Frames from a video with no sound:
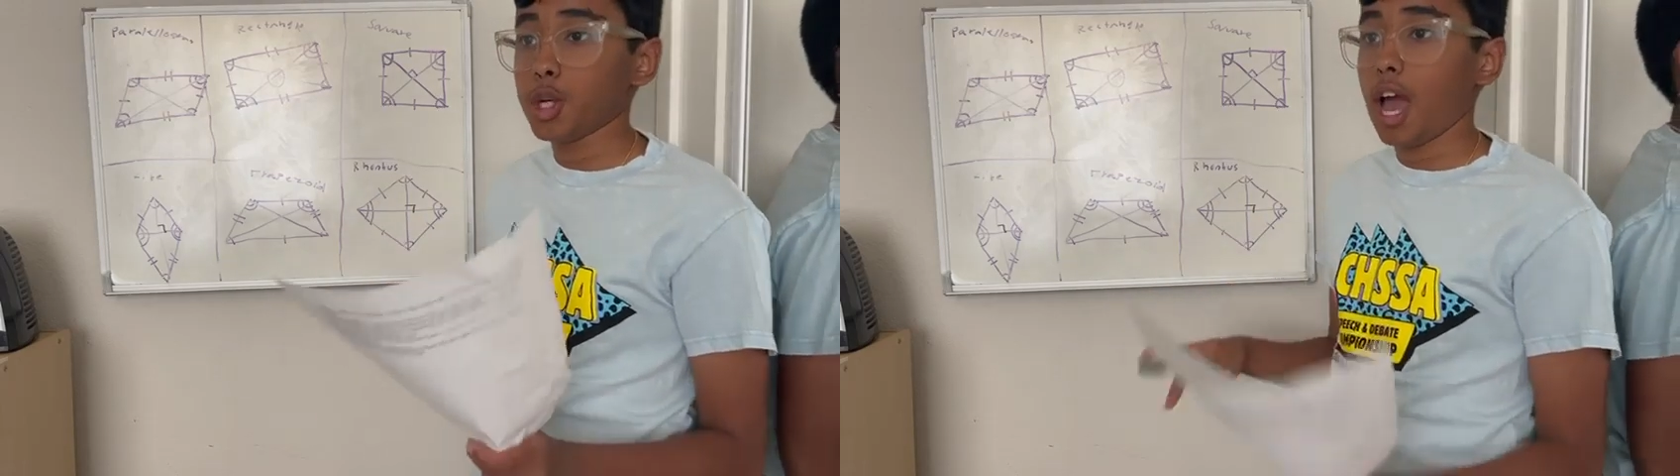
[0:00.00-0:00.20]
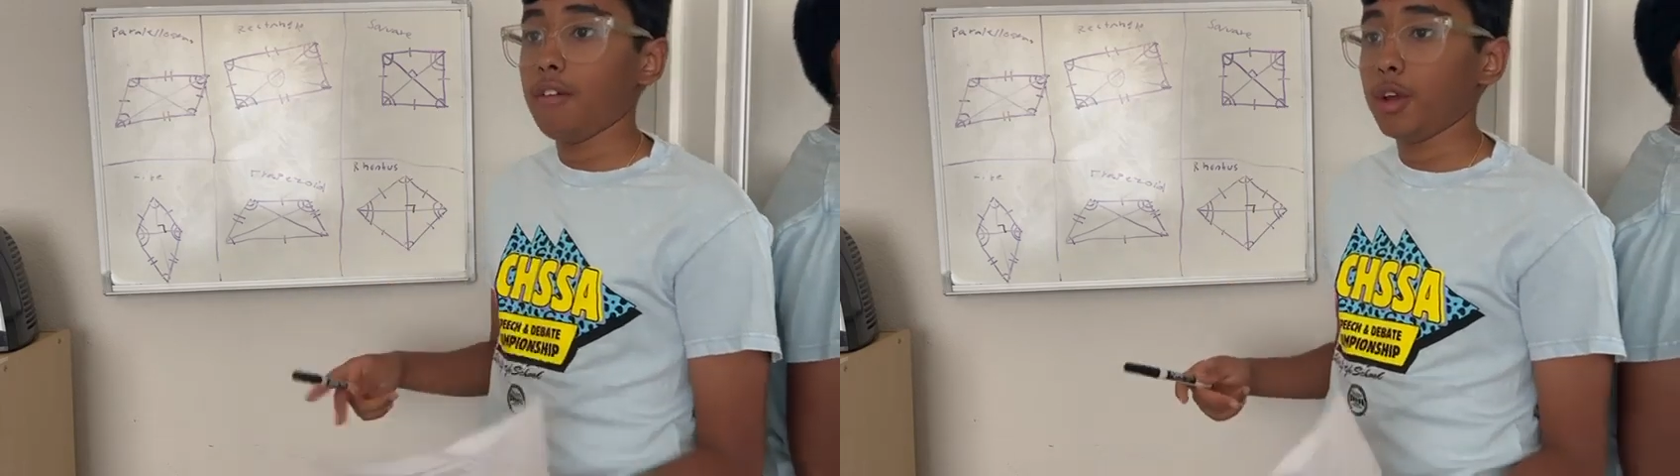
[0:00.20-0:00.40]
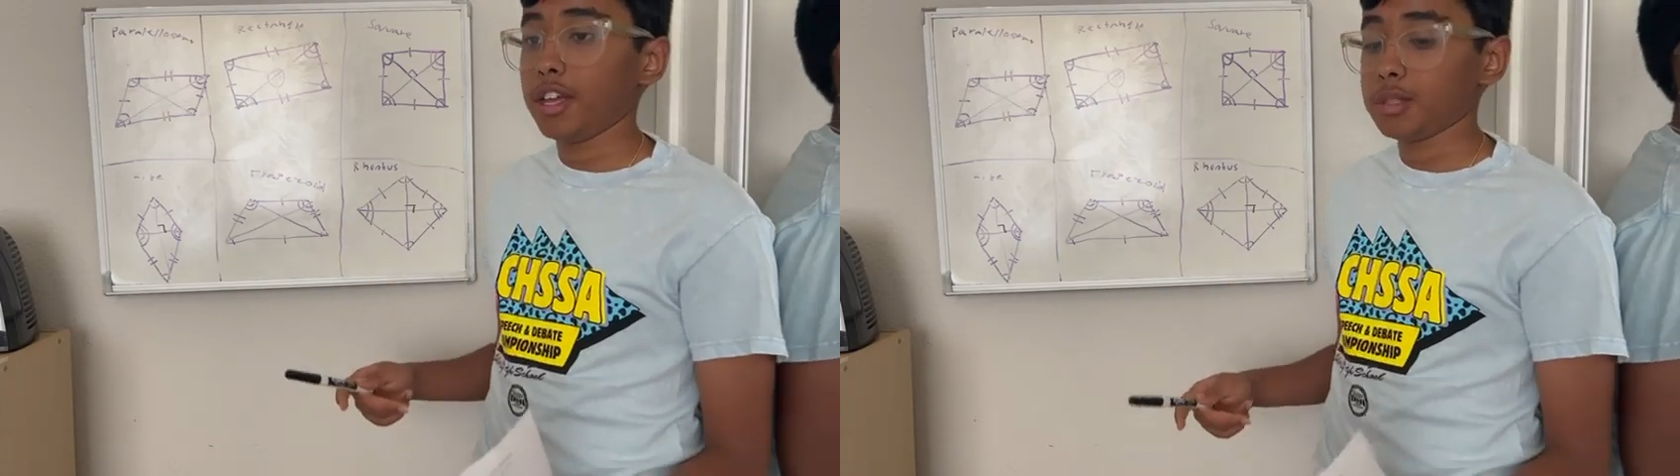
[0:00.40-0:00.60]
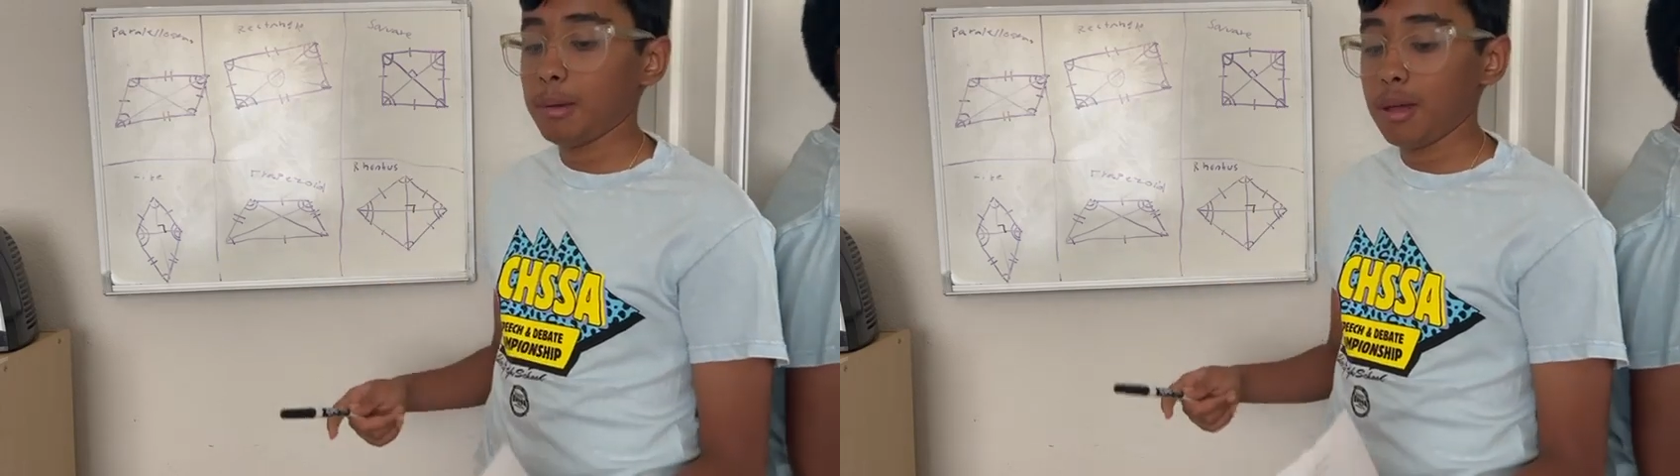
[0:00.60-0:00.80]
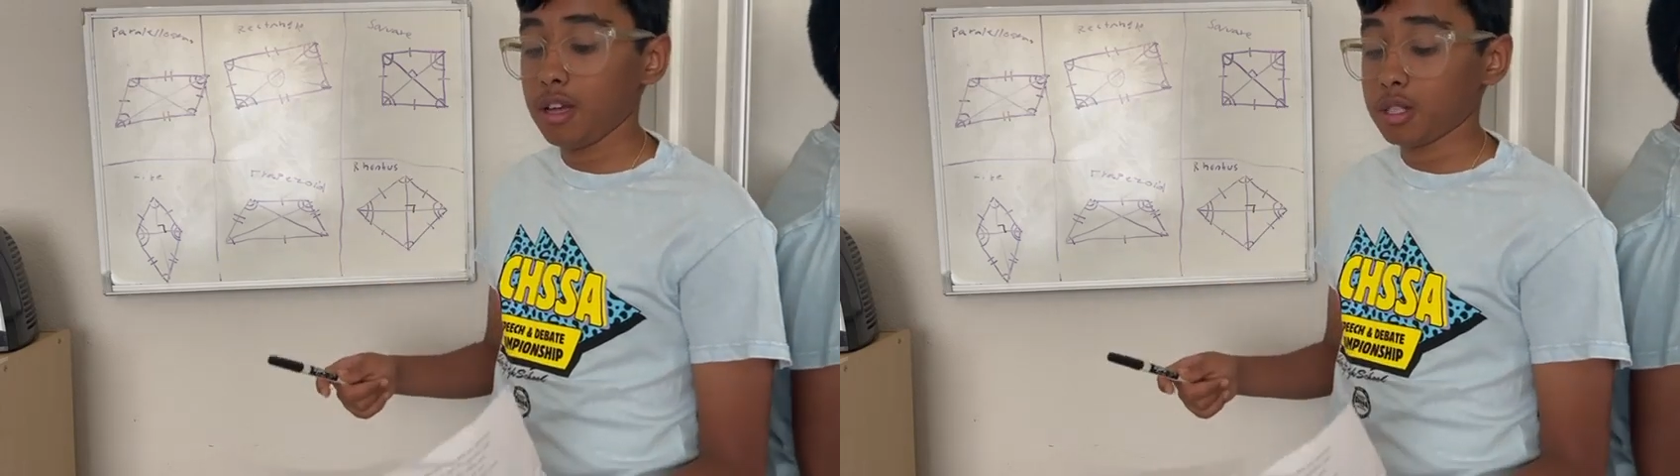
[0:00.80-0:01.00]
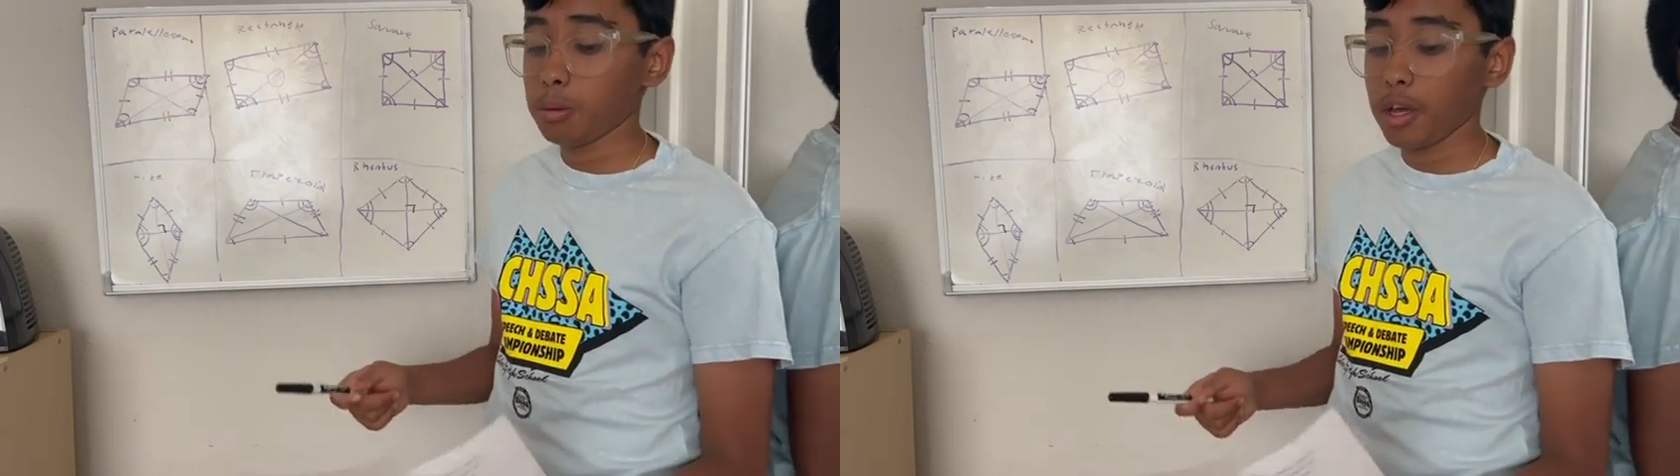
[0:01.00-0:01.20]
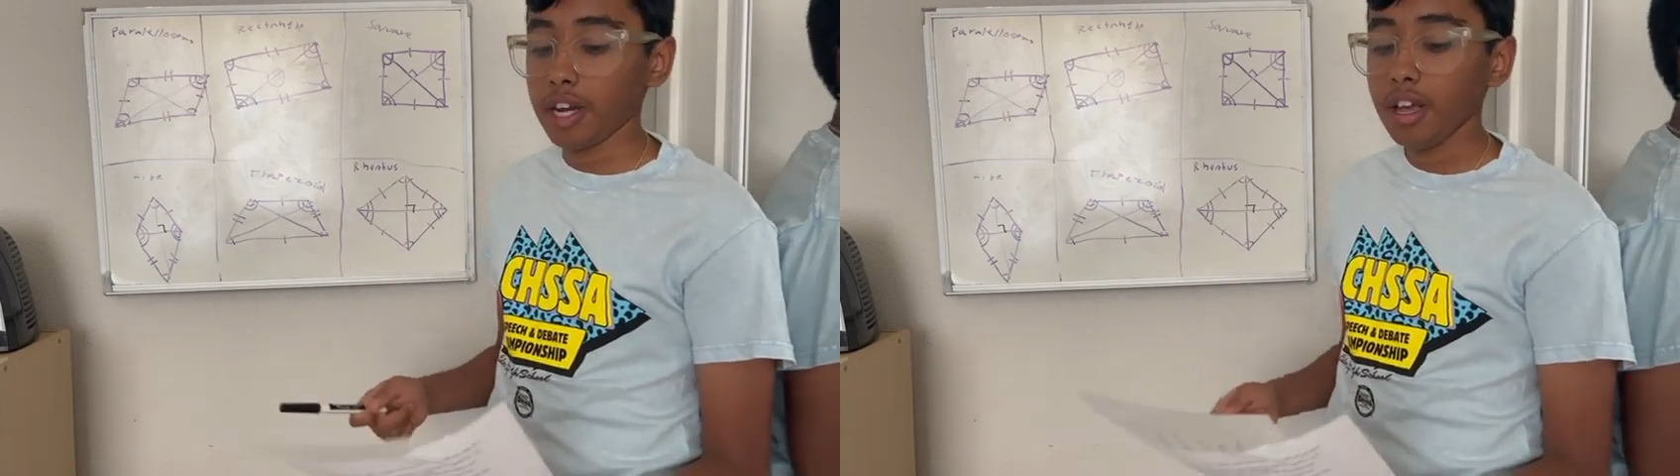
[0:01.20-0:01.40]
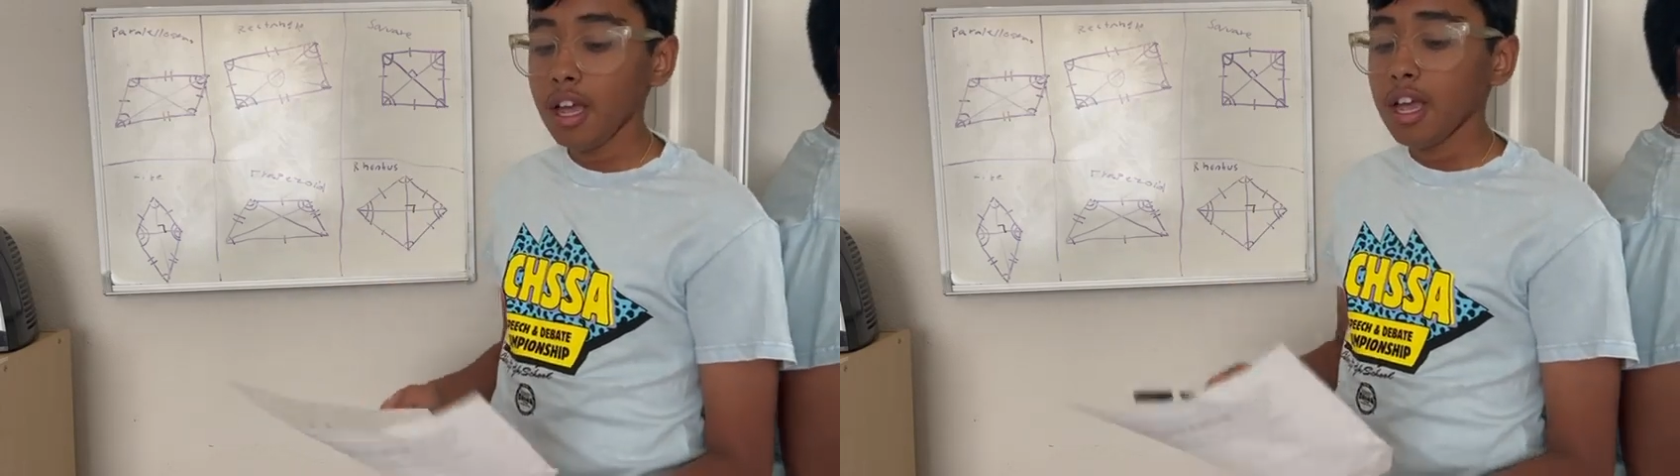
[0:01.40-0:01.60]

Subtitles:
have to explain